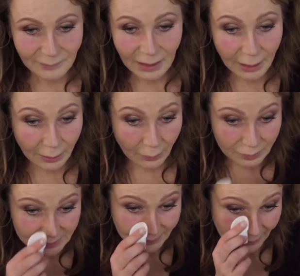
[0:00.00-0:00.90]
I don't know,
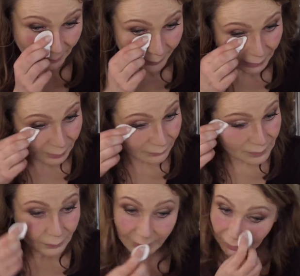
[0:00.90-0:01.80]
just a habit of
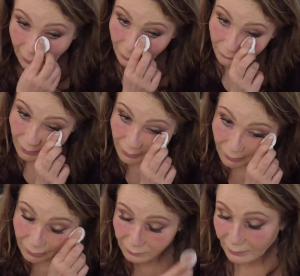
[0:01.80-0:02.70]
doing it. I'd
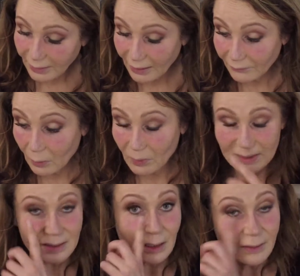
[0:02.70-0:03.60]
rather have
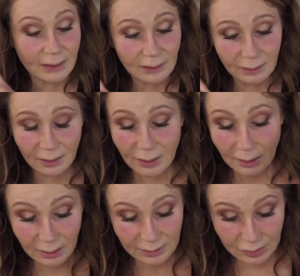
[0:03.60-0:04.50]
almost nothing
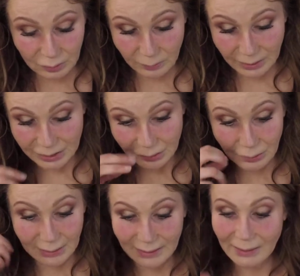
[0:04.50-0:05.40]
than too much or
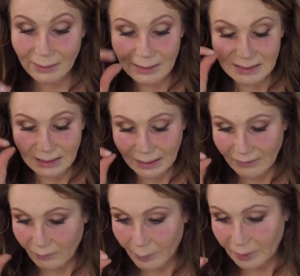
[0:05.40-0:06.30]
anything that's going to
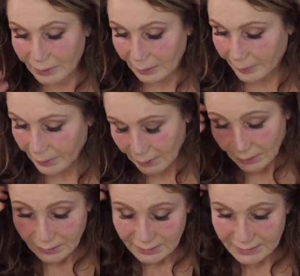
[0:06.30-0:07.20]
have a buildup.
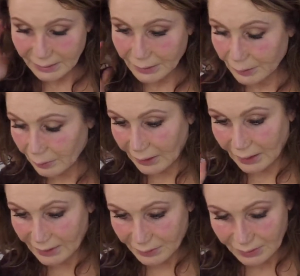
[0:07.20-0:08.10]
So the
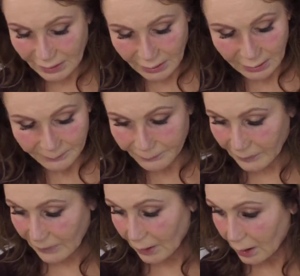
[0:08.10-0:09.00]
eyes are done.
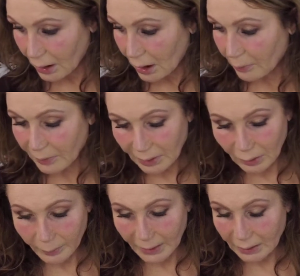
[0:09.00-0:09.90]
I'm going to
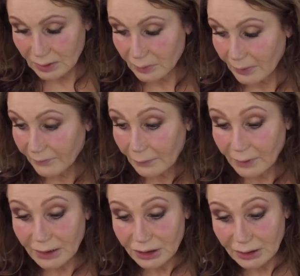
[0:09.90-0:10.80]
go back into my
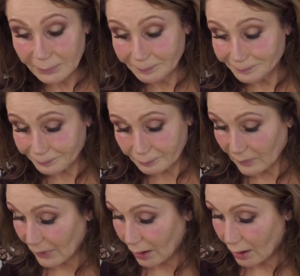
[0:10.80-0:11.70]
foundation
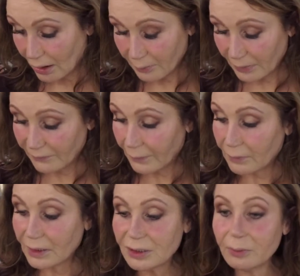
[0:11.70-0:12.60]
and my
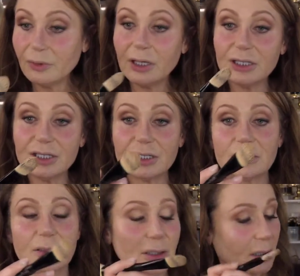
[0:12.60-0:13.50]
foundation brush,
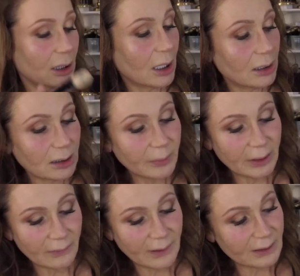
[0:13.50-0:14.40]
a little bit
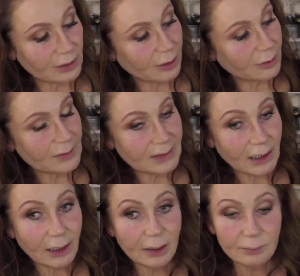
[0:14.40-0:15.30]
of that darker
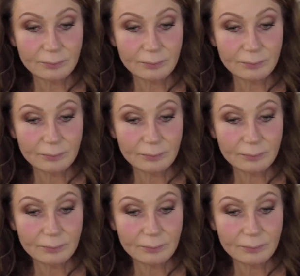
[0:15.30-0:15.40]
side,